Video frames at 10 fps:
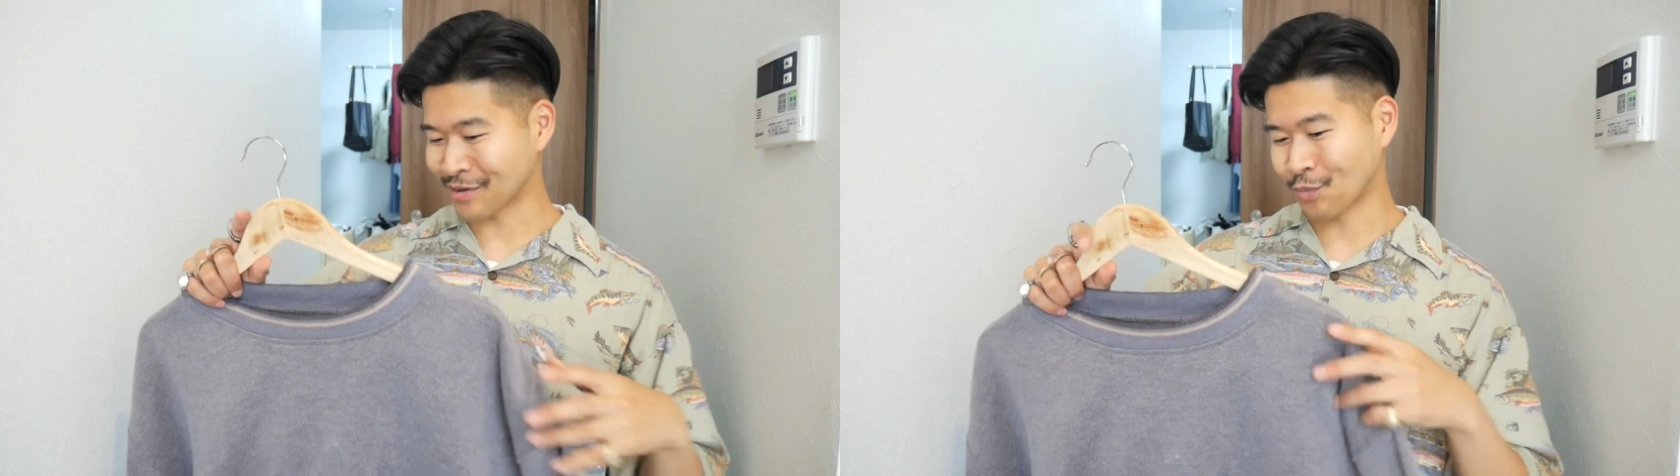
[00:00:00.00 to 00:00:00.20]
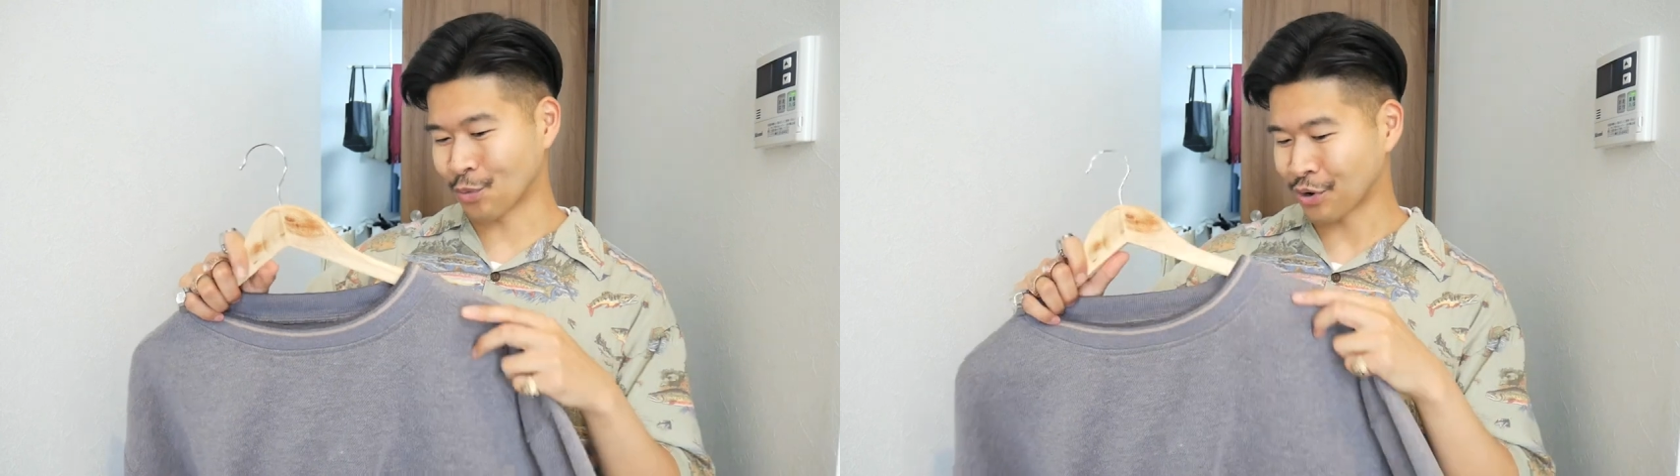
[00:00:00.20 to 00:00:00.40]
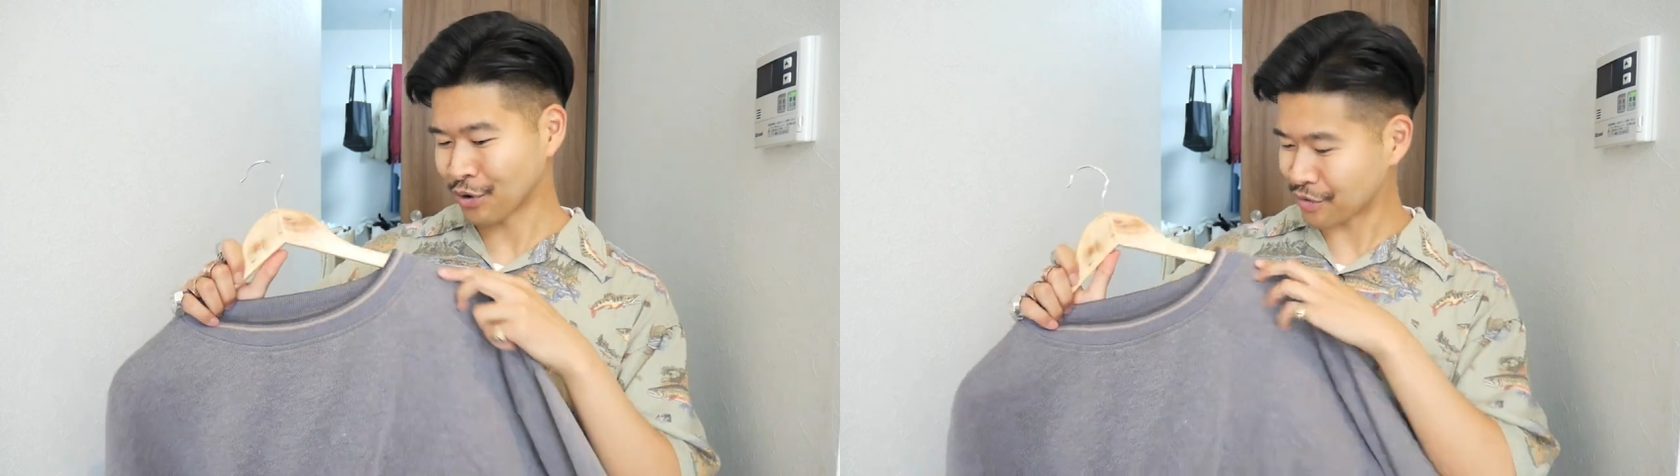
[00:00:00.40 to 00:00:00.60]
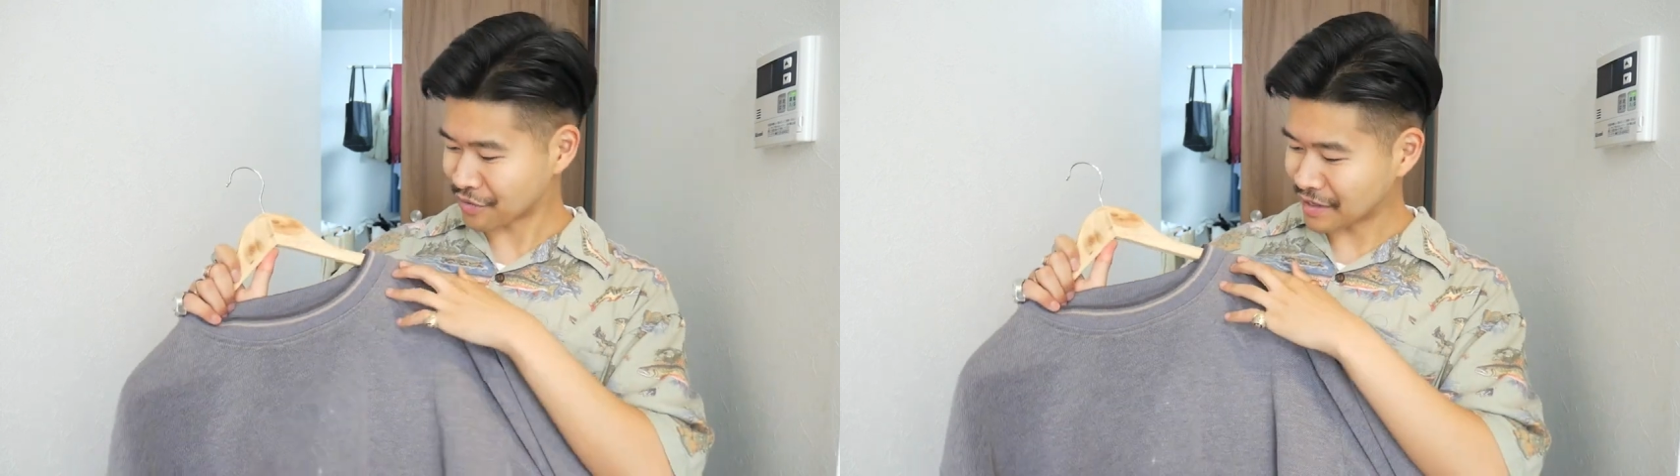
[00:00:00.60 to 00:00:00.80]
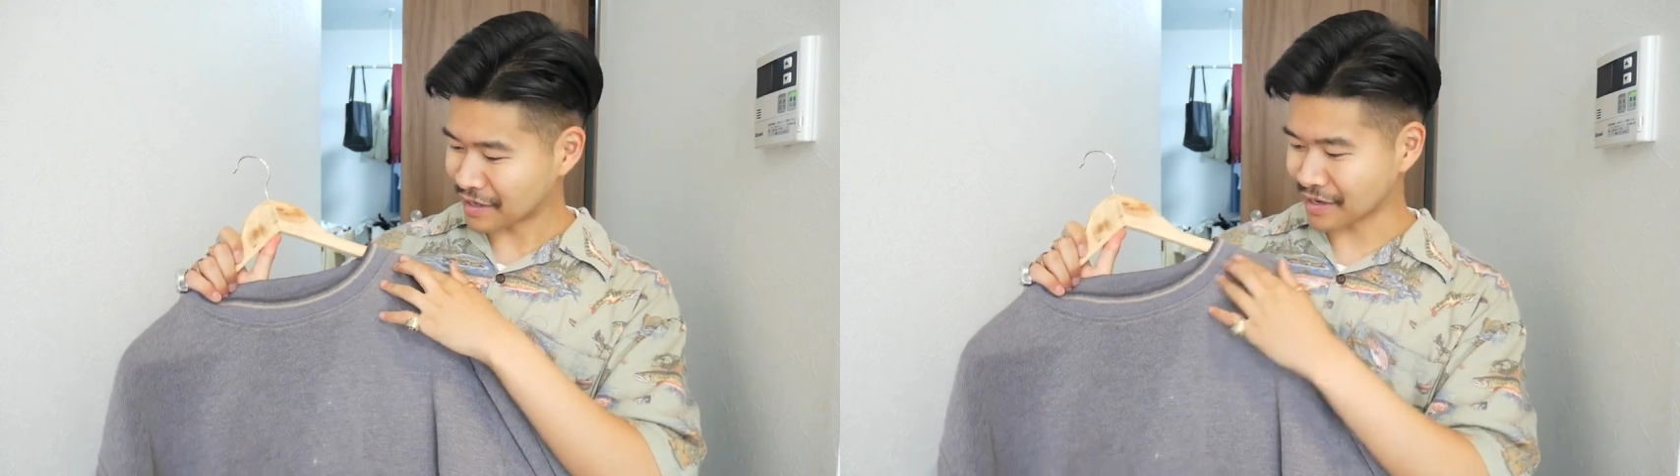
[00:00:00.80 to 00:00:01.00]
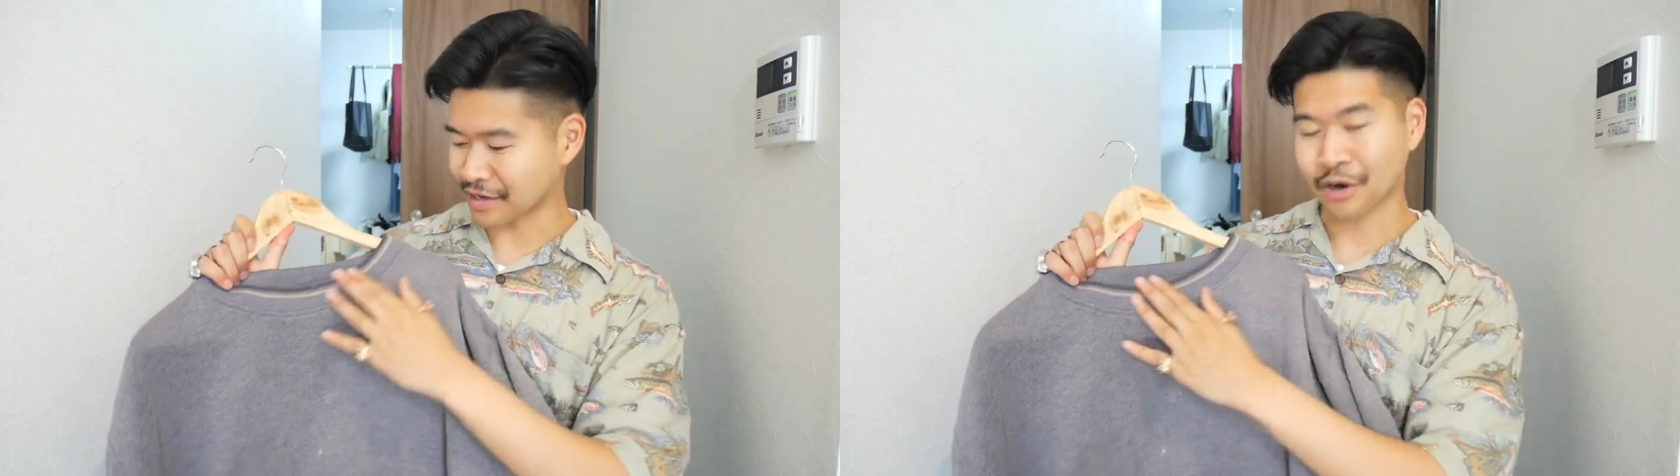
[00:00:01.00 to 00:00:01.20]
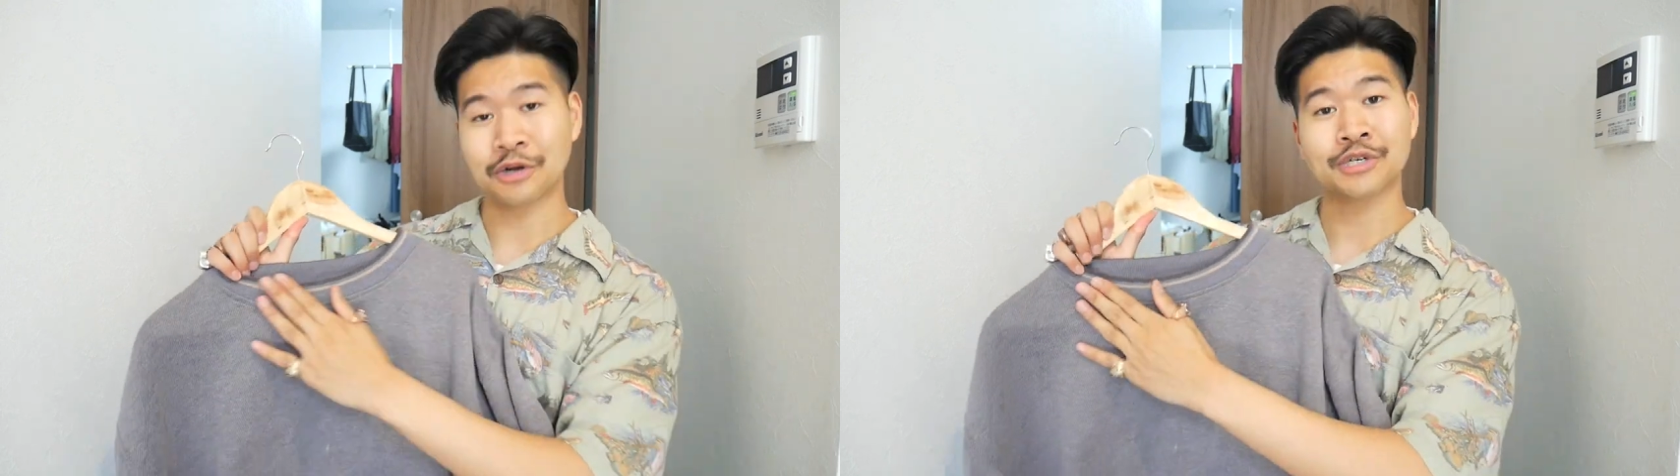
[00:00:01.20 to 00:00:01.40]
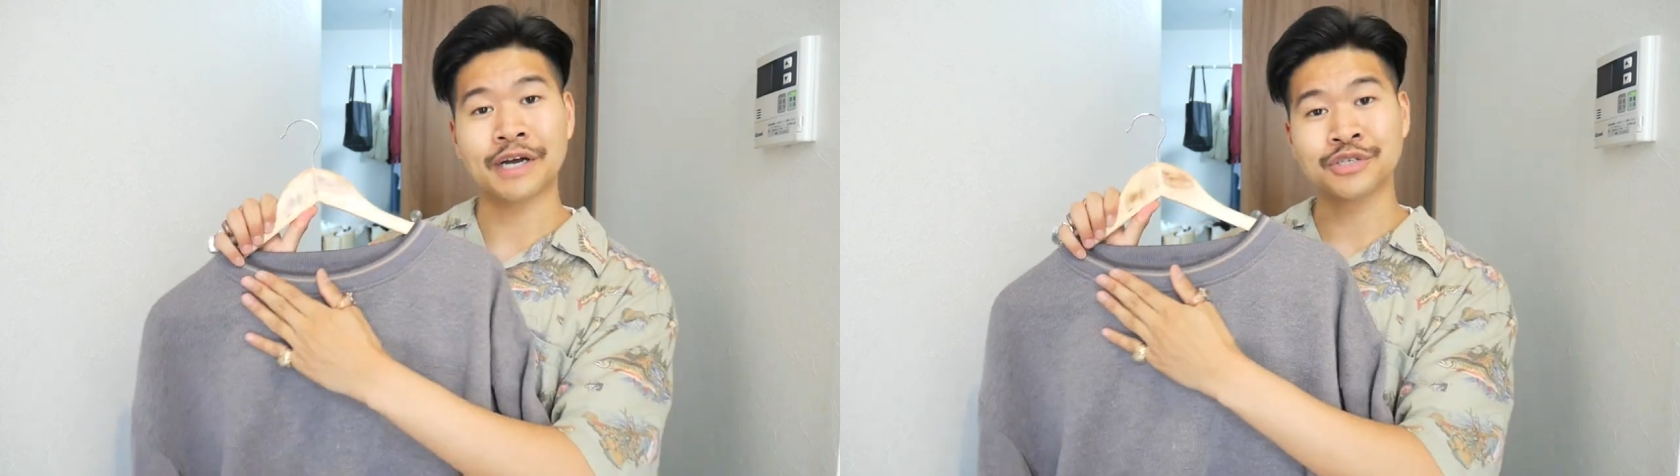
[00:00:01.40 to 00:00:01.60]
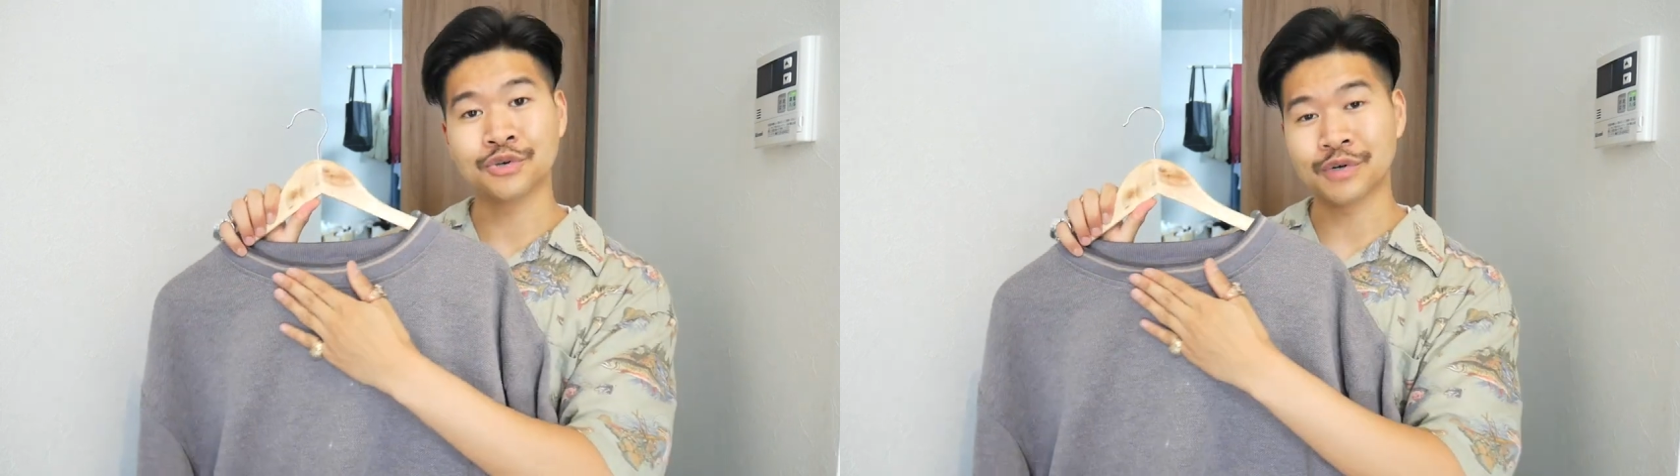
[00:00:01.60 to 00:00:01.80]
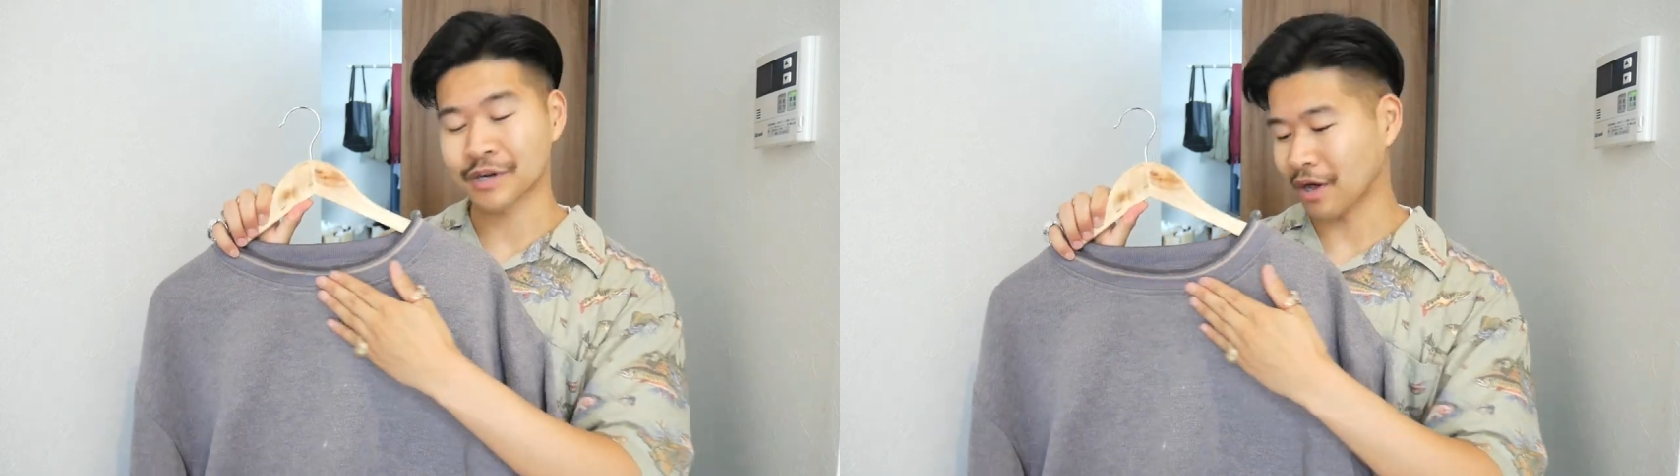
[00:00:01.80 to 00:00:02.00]
were the contrast
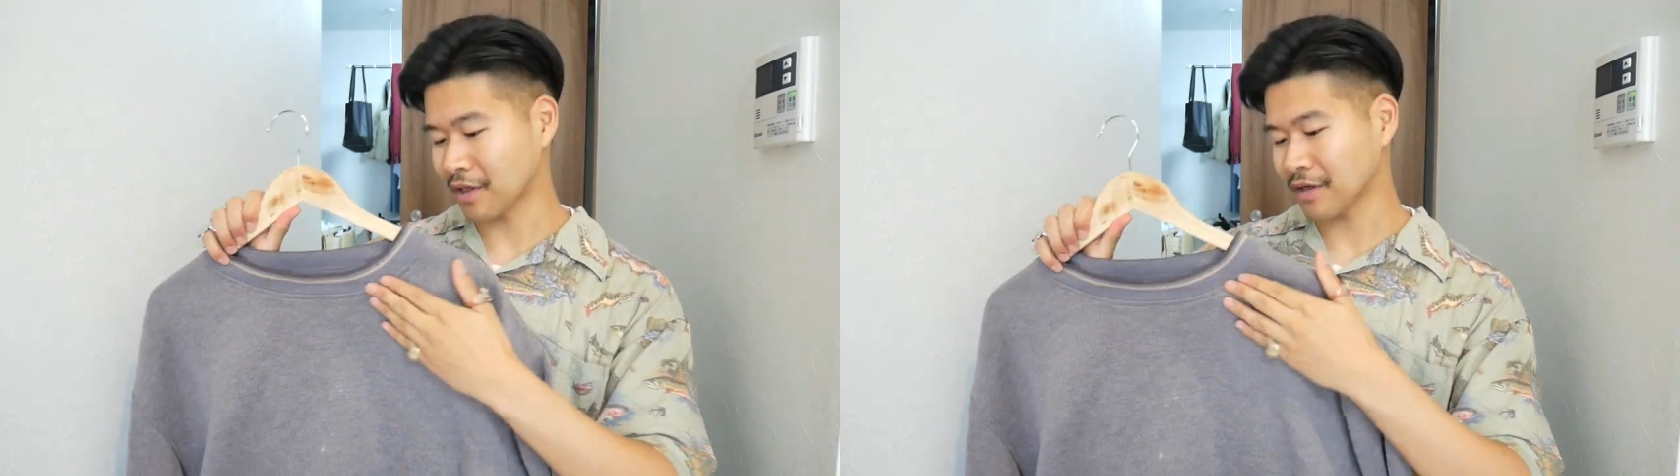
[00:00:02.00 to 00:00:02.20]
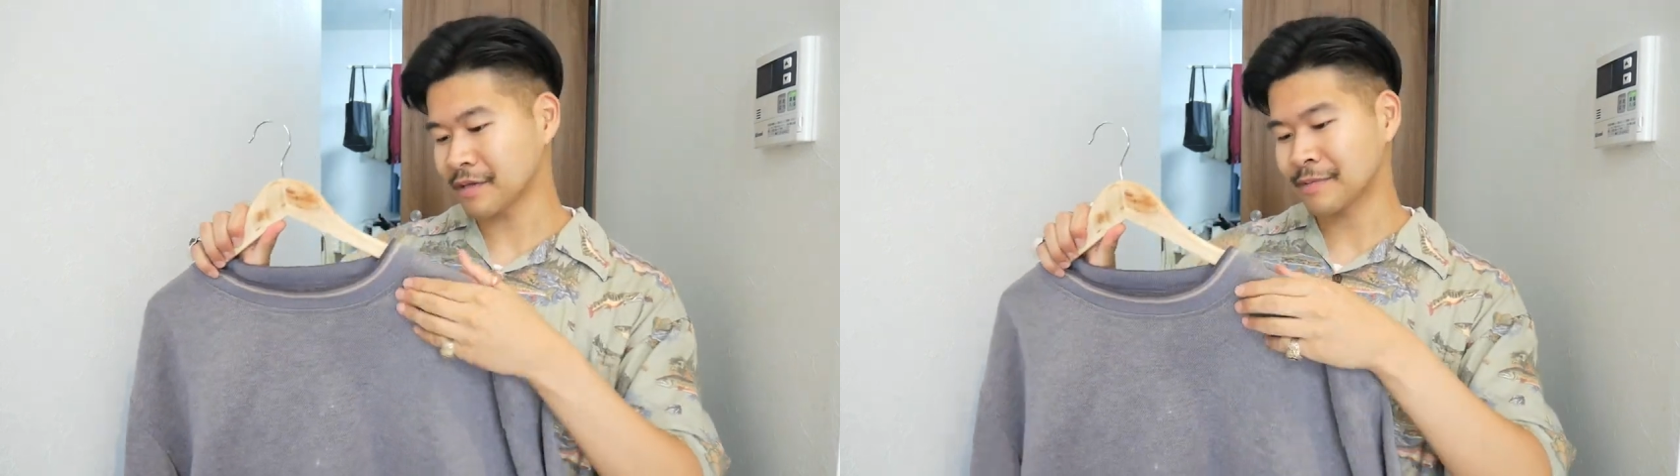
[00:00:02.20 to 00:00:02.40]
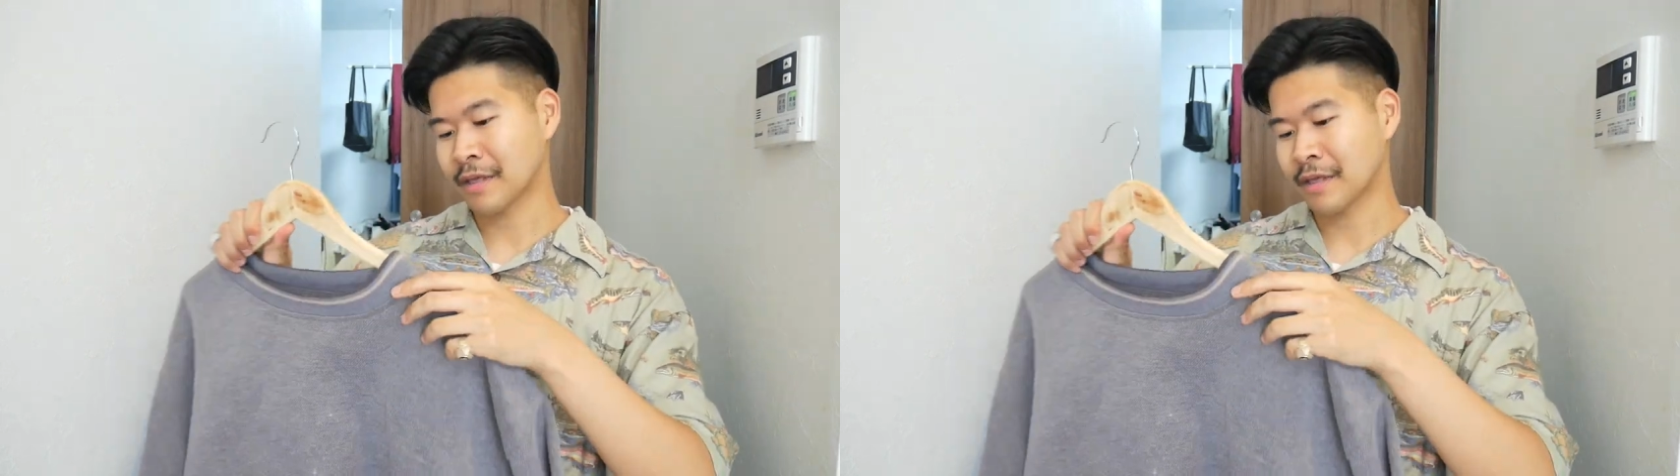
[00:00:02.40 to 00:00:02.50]
sort of collar